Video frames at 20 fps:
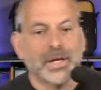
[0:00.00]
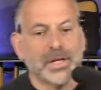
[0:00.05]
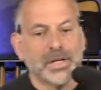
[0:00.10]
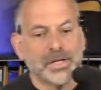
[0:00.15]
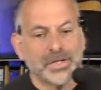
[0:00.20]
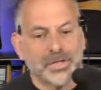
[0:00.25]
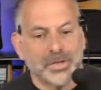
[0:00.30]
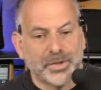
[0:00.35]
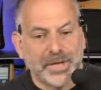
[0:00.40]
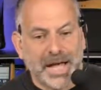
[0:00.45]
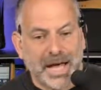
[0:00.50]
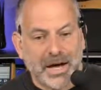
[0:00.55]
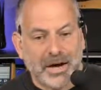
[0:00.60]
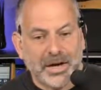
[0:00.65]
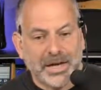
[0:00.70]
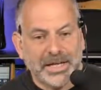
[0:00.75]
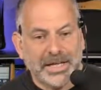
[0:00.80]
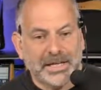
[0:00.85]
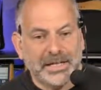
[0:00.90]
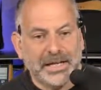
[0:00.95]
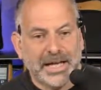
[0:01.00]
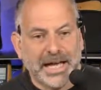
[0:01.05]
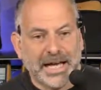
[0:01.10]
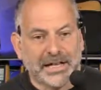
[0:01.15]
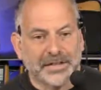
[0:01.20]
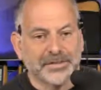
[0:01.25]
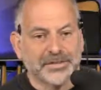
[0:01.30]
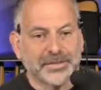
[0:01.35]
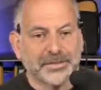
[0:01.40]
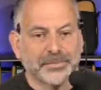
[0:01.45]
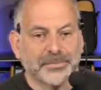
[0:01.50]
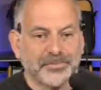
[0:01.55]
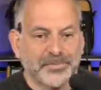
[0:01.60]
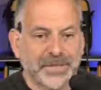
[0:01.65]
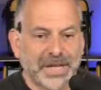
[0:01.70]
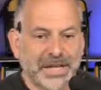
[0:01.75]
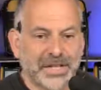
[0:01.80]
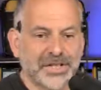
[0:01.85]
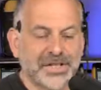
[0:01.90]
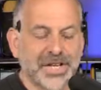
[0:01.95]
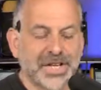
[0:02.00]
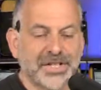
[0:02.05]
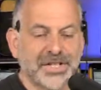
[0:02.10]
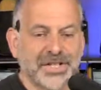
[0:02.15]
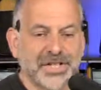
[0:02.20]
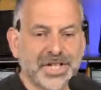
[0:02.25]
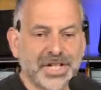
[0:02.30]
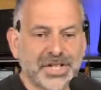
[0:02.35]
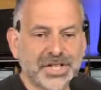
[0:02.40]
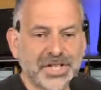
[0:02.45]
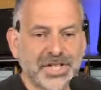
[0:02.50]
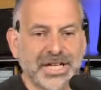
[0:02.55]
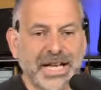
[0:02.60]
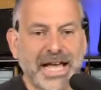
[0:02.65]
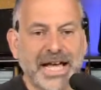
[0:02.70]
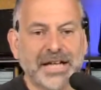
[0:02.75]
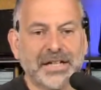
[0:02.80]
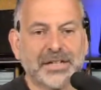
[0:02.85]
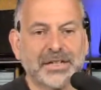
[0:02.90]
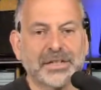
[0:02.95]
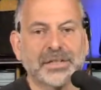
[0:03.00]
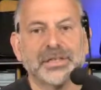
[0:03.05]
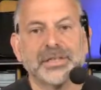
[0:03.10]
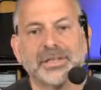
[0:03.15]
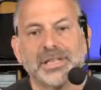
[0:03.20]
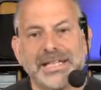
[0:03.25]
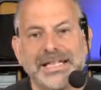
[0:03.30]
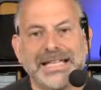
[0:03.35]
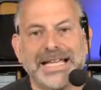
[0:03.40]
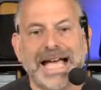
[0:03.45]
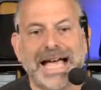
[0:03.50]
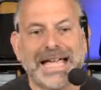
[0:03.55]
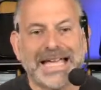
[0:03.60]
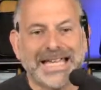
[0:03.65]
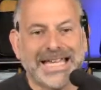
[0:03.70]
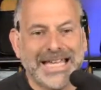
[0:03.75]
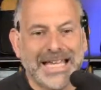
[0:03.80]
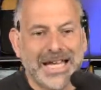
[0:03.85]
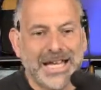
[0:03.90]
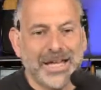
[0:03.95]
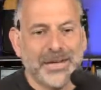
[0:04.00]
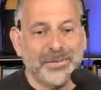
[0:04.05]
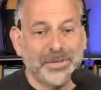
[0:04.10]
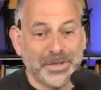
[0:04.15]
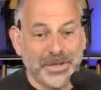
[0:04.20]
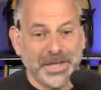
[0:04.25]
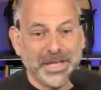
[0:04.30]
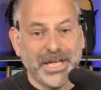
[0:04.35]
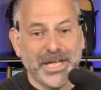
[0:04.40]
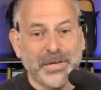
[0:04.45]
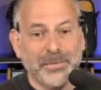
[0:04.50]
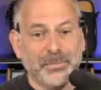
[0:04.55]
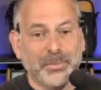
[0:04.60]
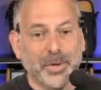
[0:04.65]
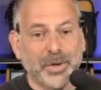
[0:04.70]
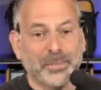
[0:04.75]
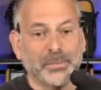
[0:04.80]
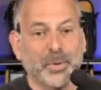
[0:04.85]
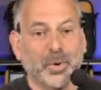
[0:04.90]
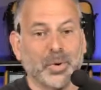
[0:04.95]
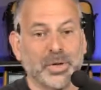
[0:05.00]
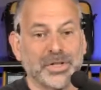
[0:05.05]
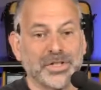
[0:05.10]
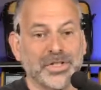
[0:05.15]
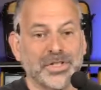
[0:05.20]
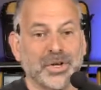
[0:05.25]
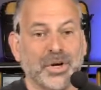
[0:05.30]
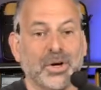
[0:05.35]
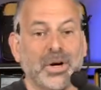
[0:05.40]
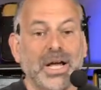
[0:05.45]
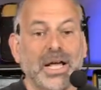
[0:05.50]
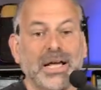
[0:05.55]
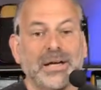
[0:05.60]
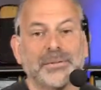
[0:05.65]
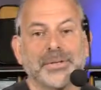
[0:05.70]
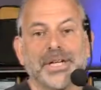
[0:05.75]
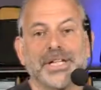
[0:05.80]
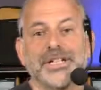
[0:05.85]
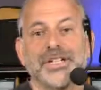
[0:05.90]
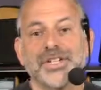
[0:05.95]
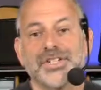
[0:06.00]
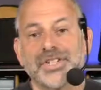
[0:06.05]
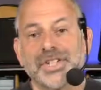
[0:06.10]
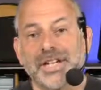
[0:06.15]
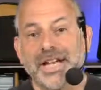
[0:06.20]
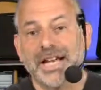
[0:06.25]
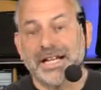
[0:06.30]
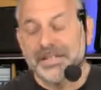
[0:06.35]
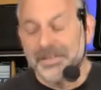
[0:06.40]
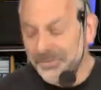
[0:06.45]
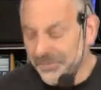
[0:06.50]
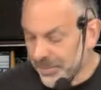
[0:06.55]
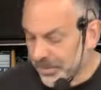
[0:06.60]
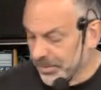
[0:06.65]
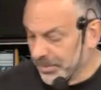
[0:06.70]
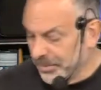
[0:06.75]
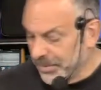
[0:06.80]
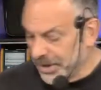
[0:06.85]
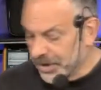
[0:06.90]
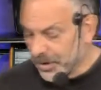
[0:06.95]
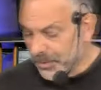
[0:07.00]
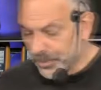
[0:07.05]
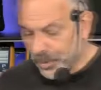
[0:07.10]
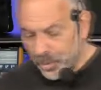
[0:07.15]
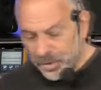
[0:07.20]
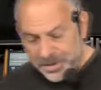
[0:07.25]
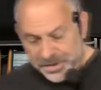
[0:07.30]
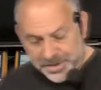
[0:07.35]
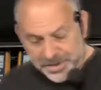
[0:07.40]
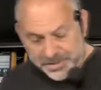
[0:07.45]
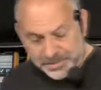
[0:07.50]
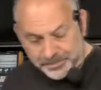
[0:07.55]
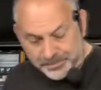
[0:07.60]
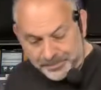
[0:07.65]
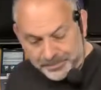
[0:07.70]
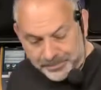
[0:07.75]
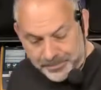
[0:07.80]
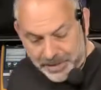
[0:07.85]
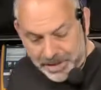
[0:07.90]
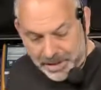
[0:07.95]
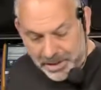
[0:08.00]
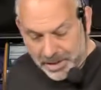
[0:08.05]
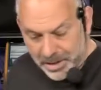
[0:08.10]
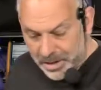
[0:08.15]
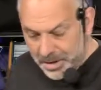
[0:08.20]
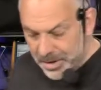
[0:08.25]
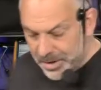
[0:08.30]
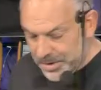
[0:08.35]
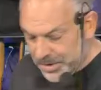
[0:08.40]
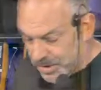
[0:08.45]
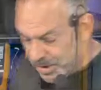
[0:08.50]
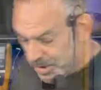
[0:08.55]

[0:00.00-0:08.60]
So now I hit next. And it says disconnect the input port. So I'm going to disconnect it from the meter ports. So I'll